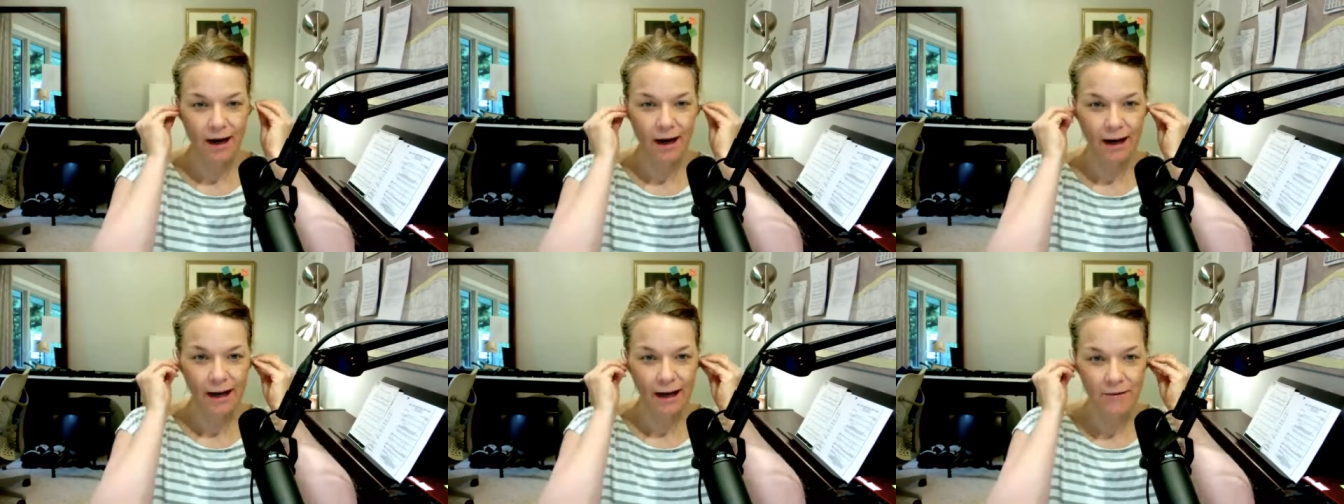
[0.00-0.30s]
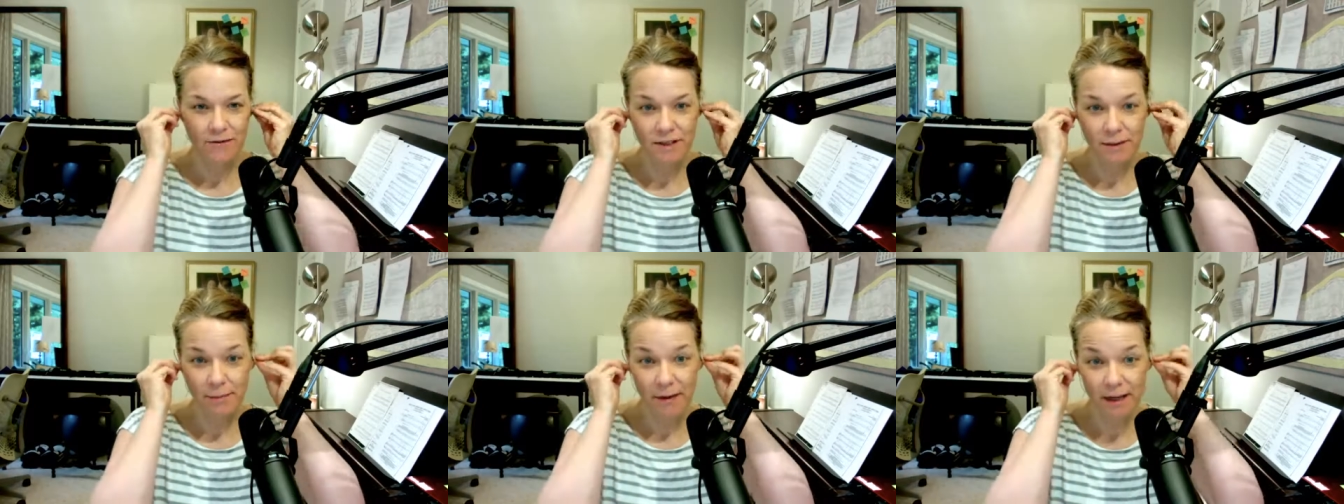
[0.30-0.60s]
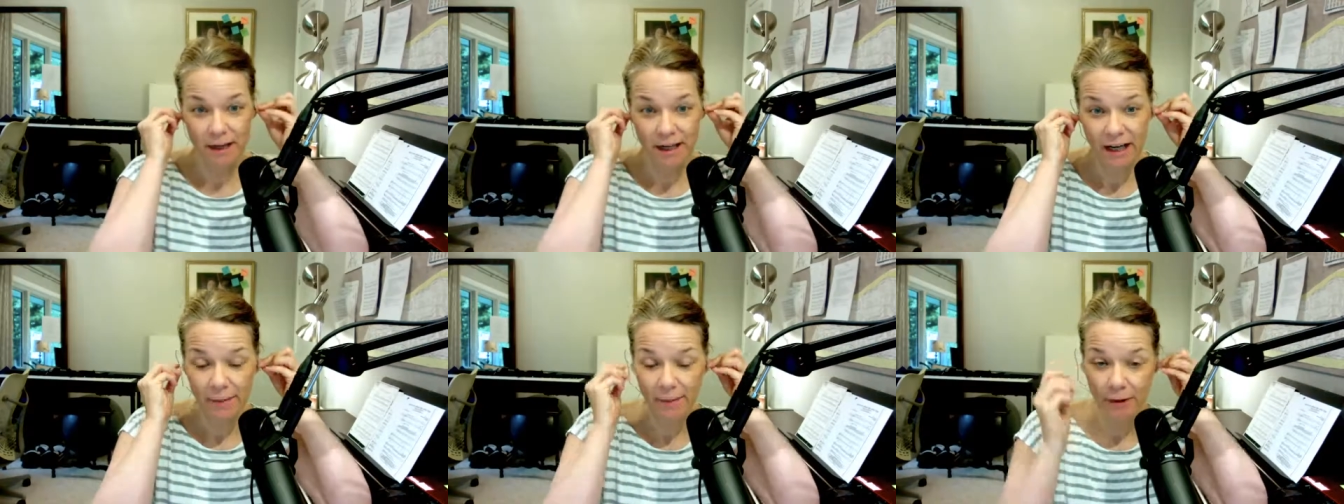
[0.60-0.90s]
I have
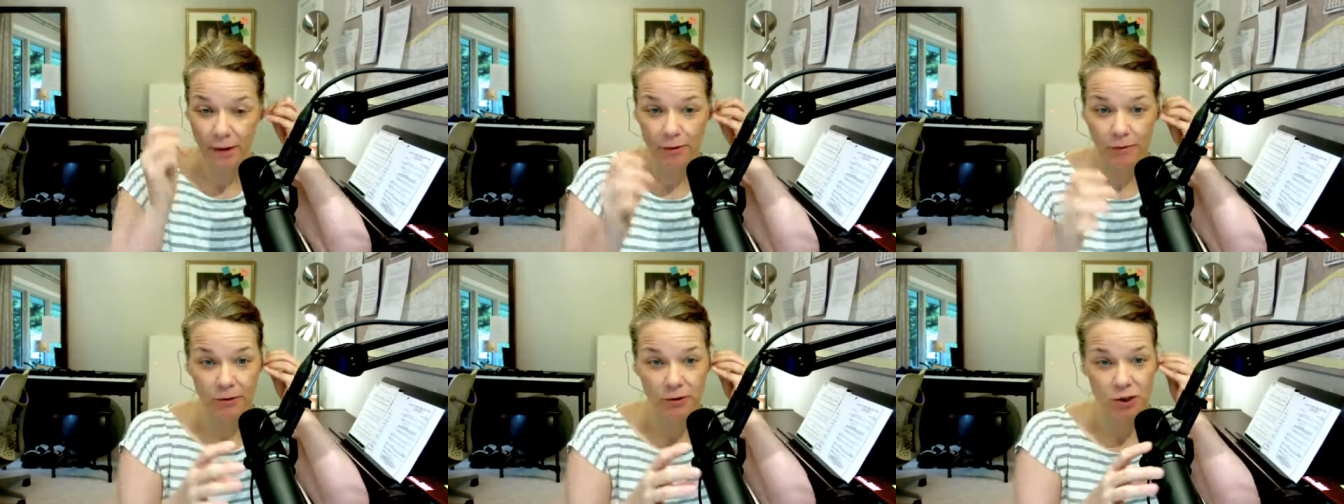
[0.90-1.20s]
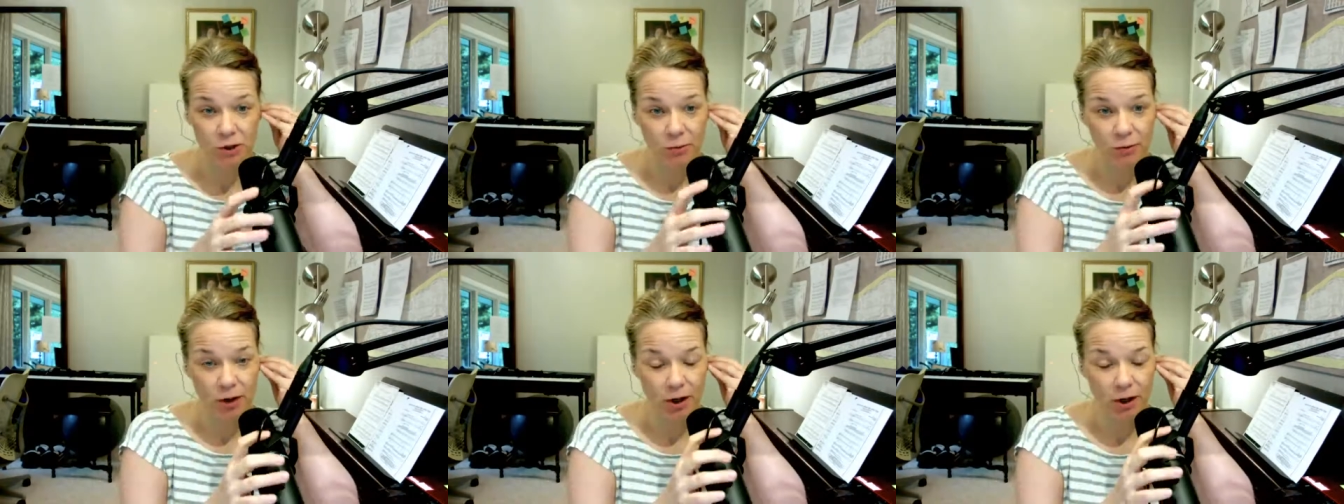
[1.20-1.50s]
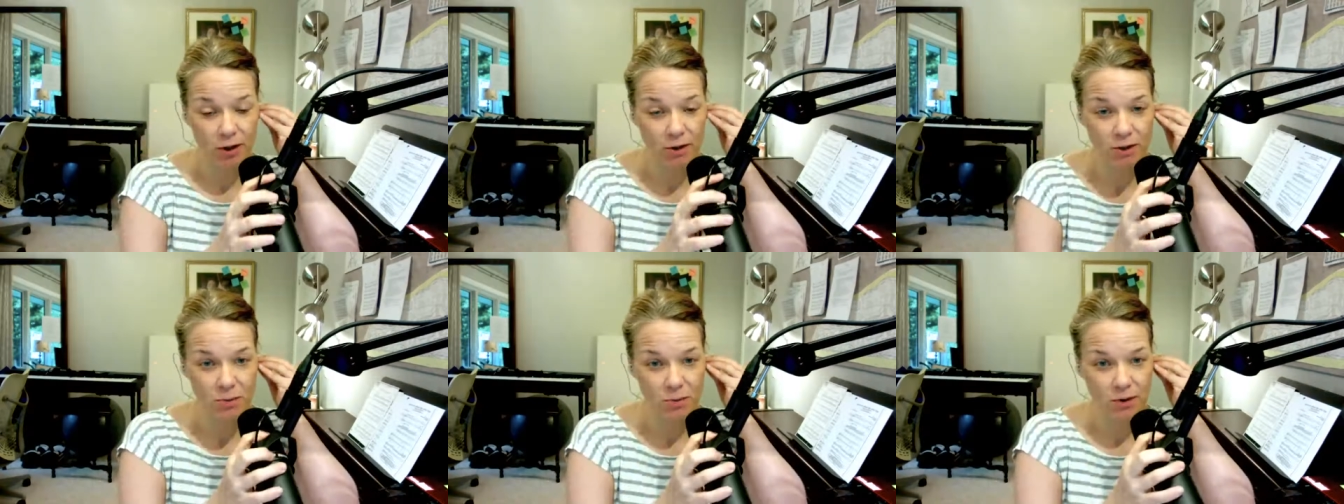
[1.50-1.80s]
somebody coming over to
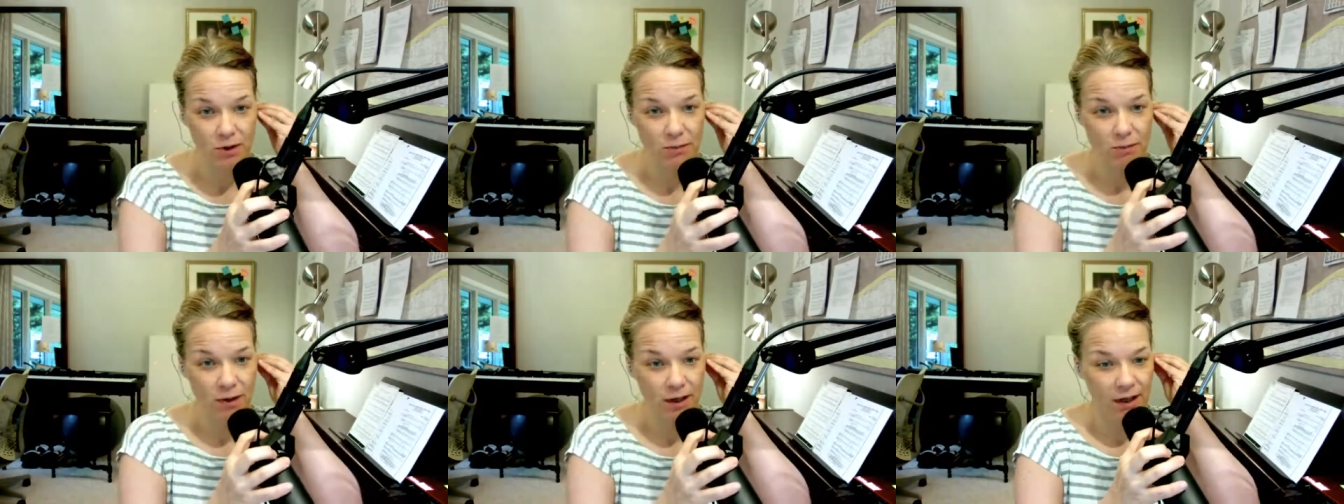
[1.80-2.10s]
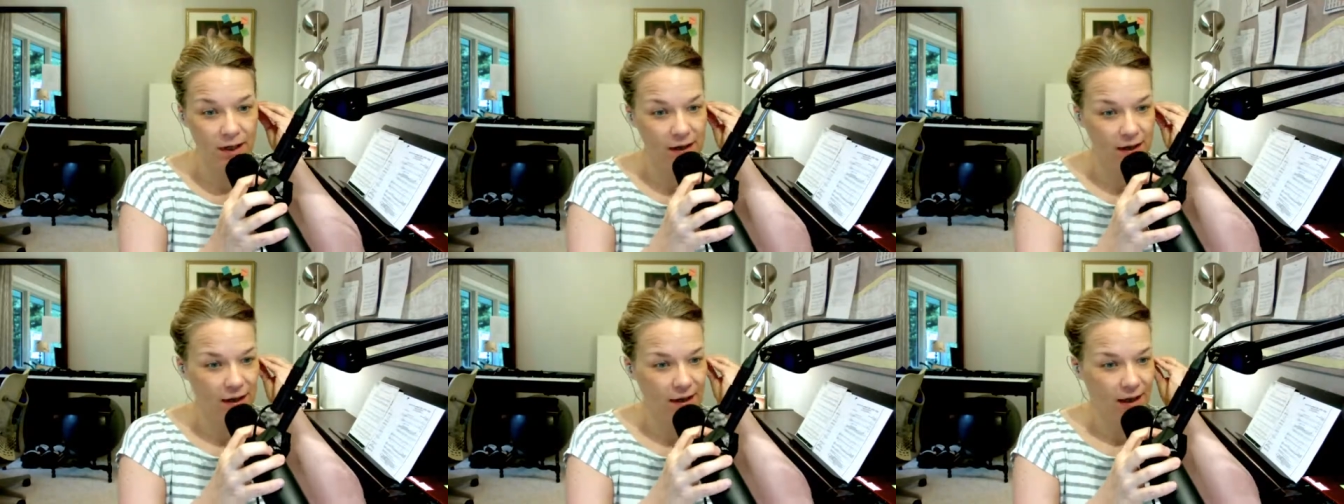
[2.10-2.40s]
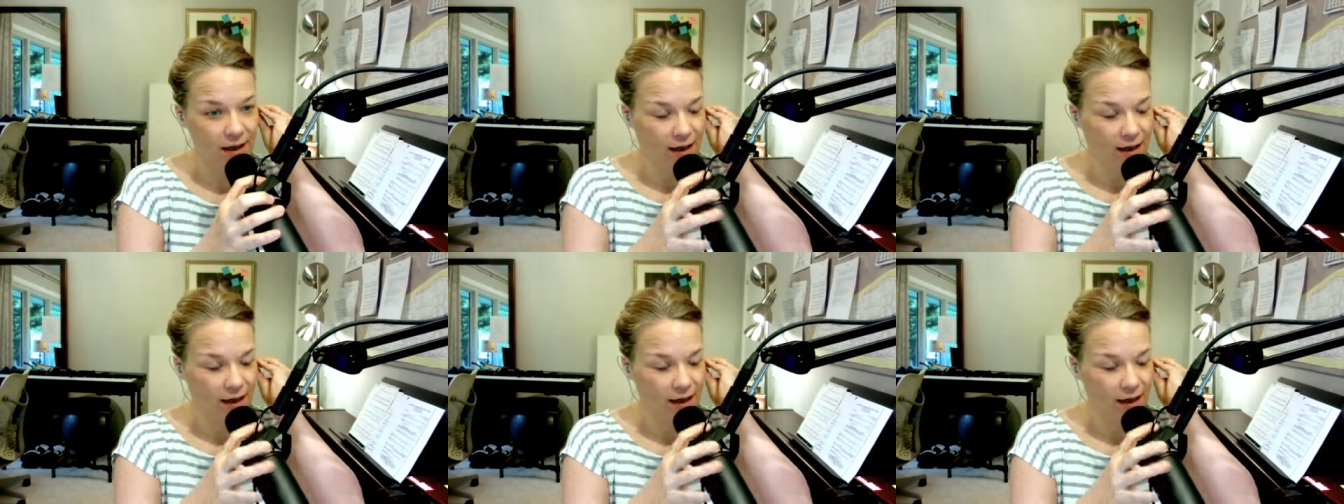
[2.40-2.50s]
rehearse with me